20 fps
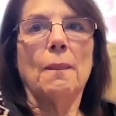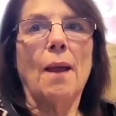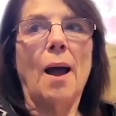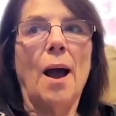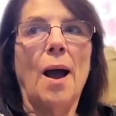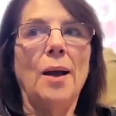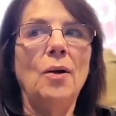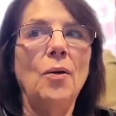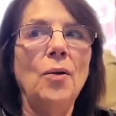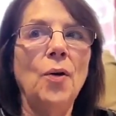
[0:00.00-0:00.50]

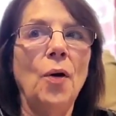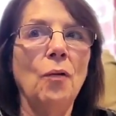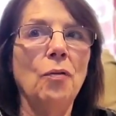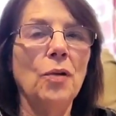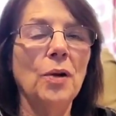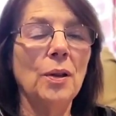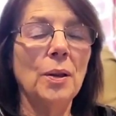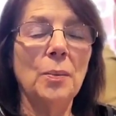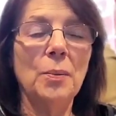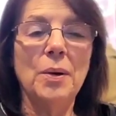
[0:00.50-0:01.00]
I don't know
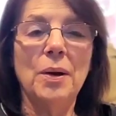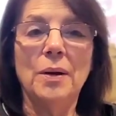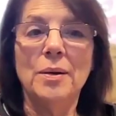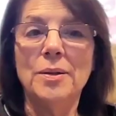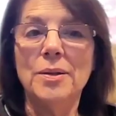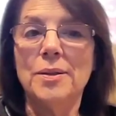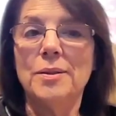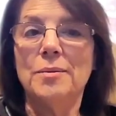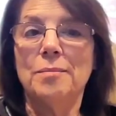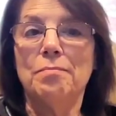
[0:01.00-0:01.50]
really what
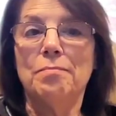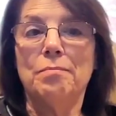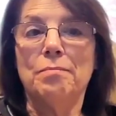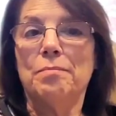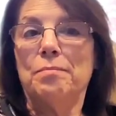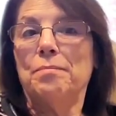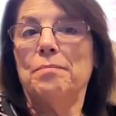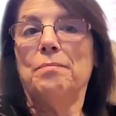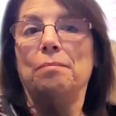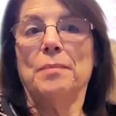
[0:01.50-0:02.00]
else.
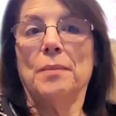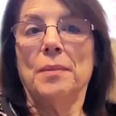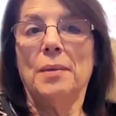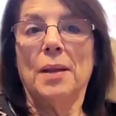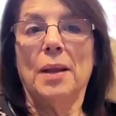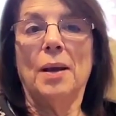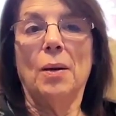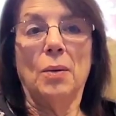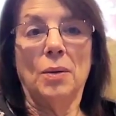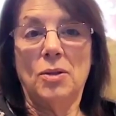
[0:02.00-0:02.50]

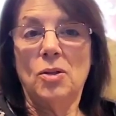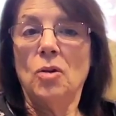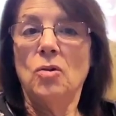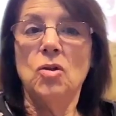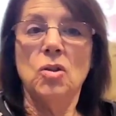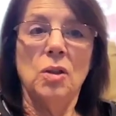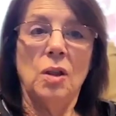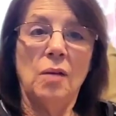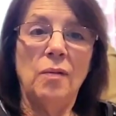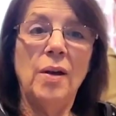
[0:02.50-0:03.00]

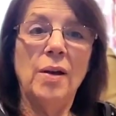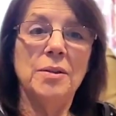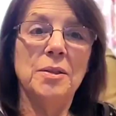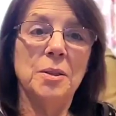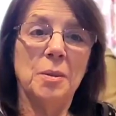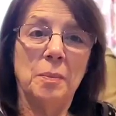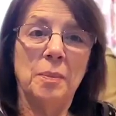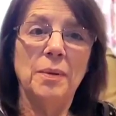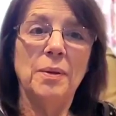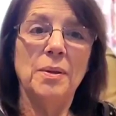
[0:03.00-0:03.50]
Don't you love how
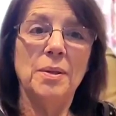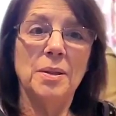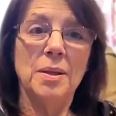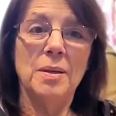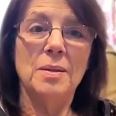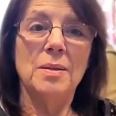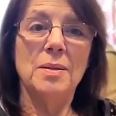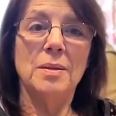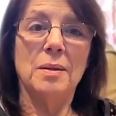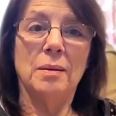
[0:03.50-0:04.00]
simple this
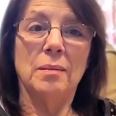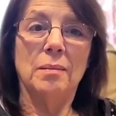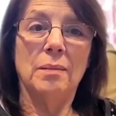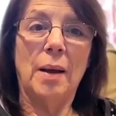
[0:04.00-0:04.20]
is?